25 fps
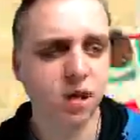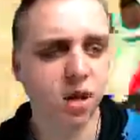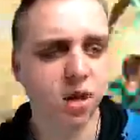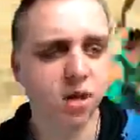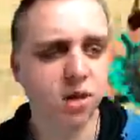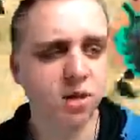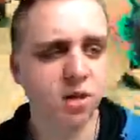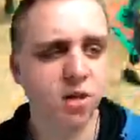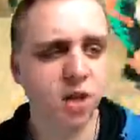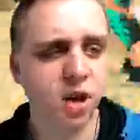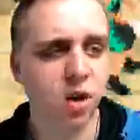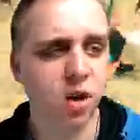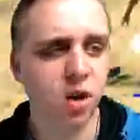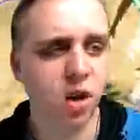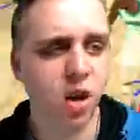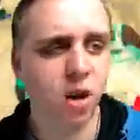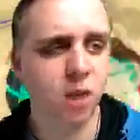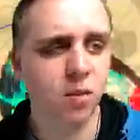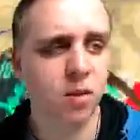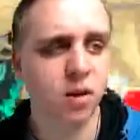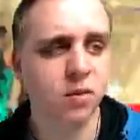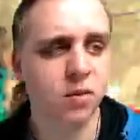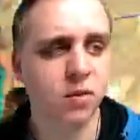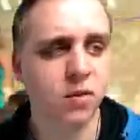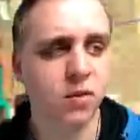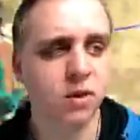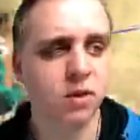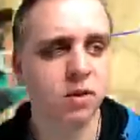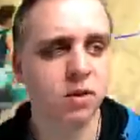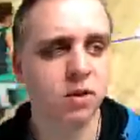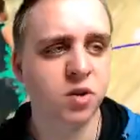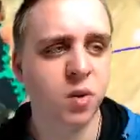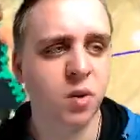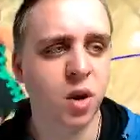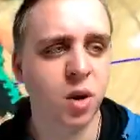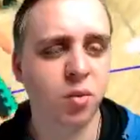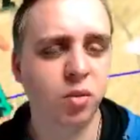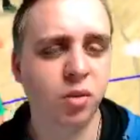also I'm confused
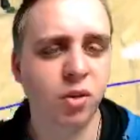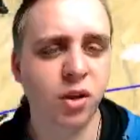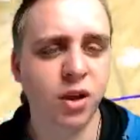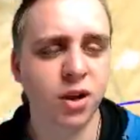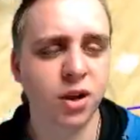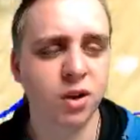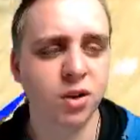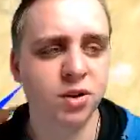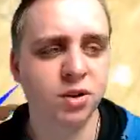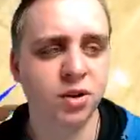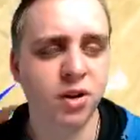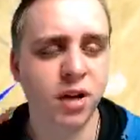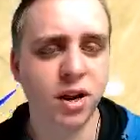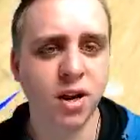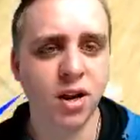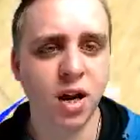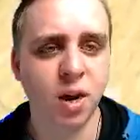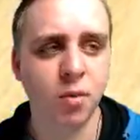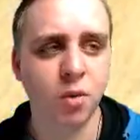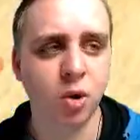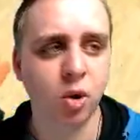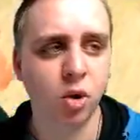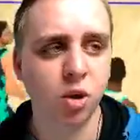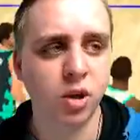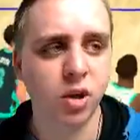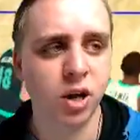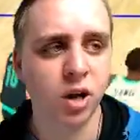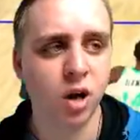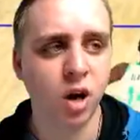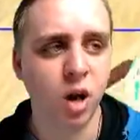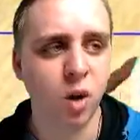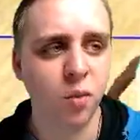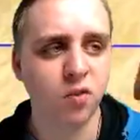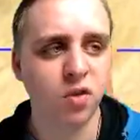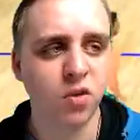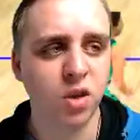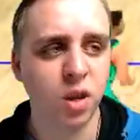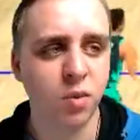why players, like, I'm holding
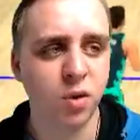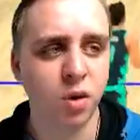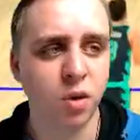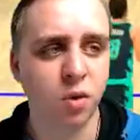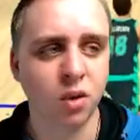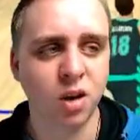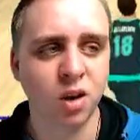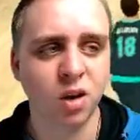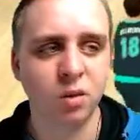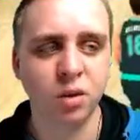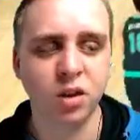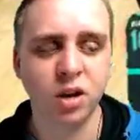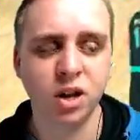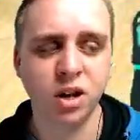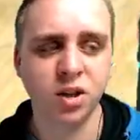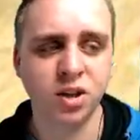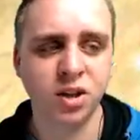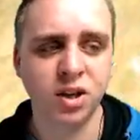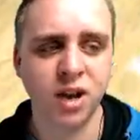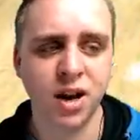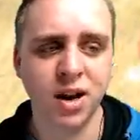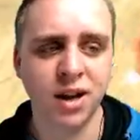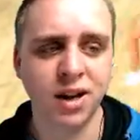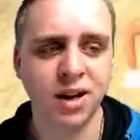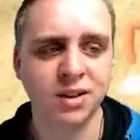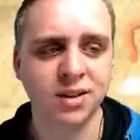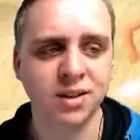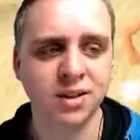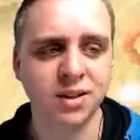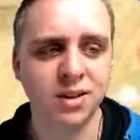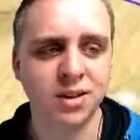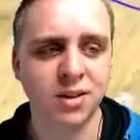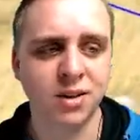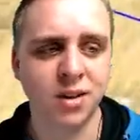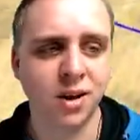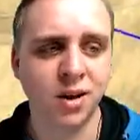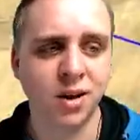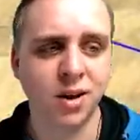up for them to run, but they just kind of get
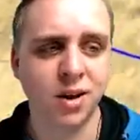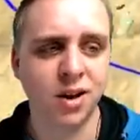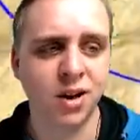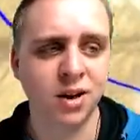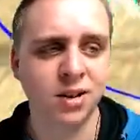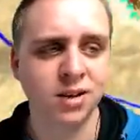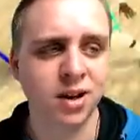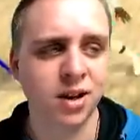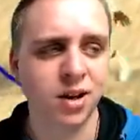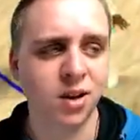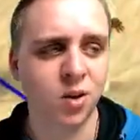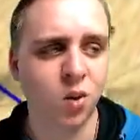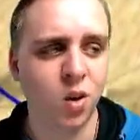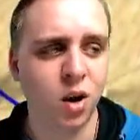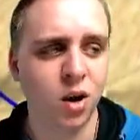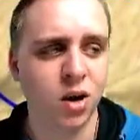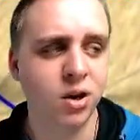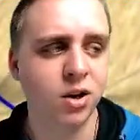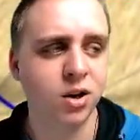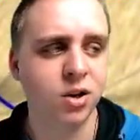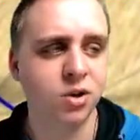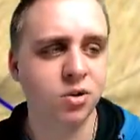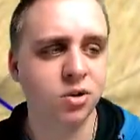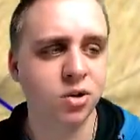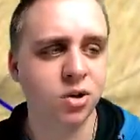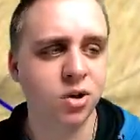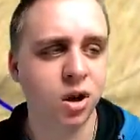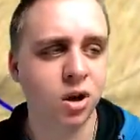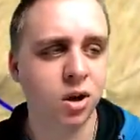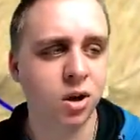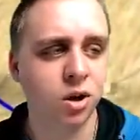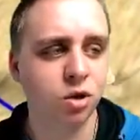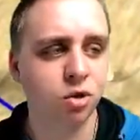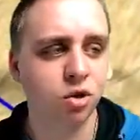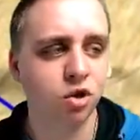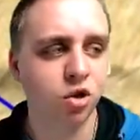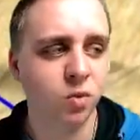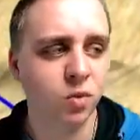stuck, and it's like, why are you stuck?
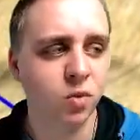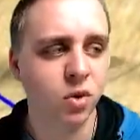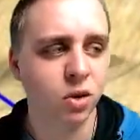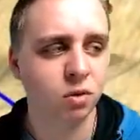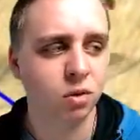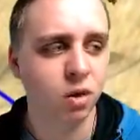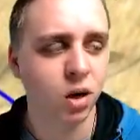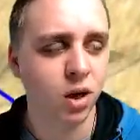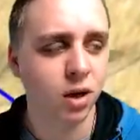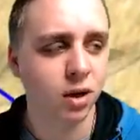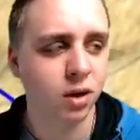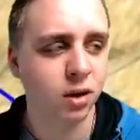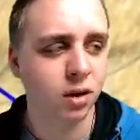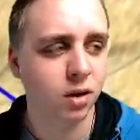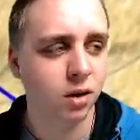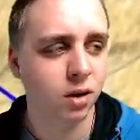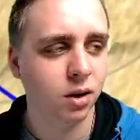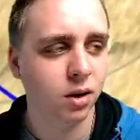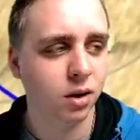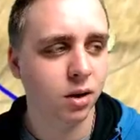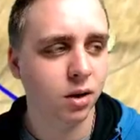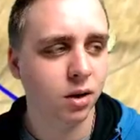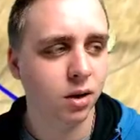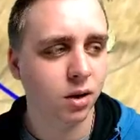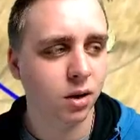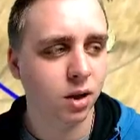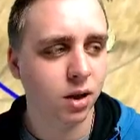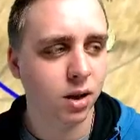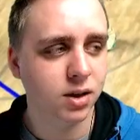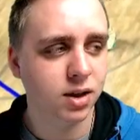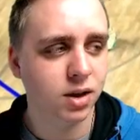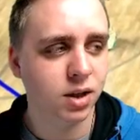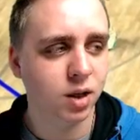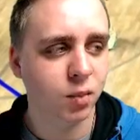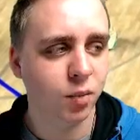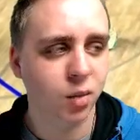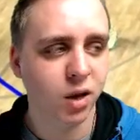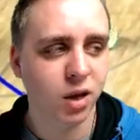You should be running into
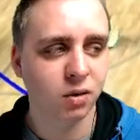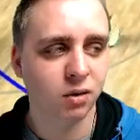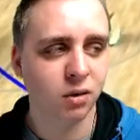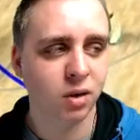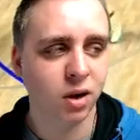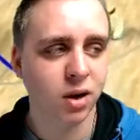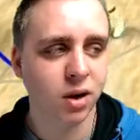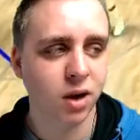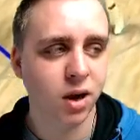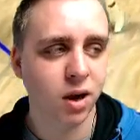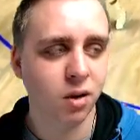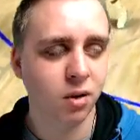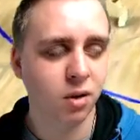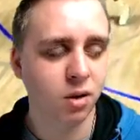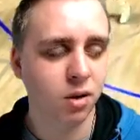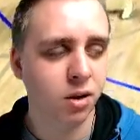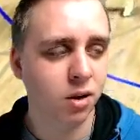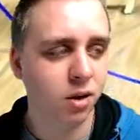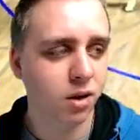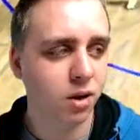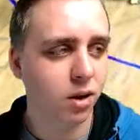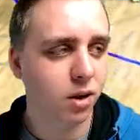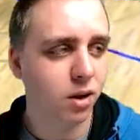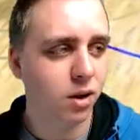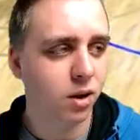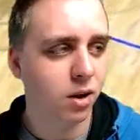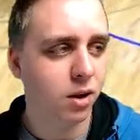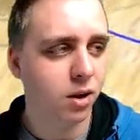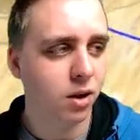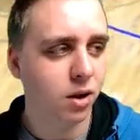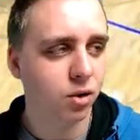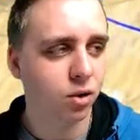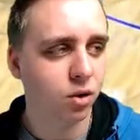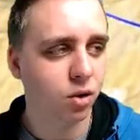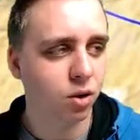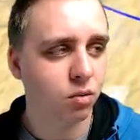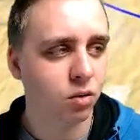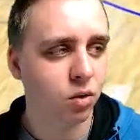the paint right now,
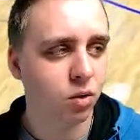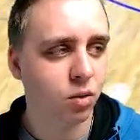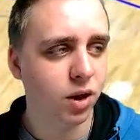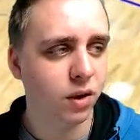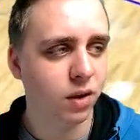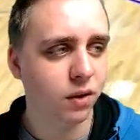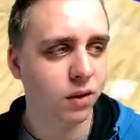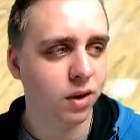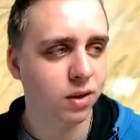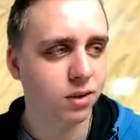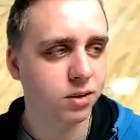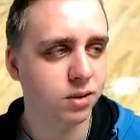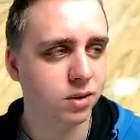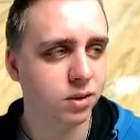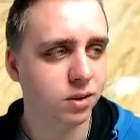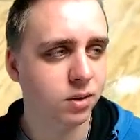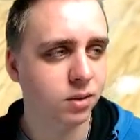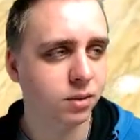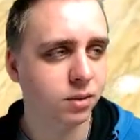and you're ruining this.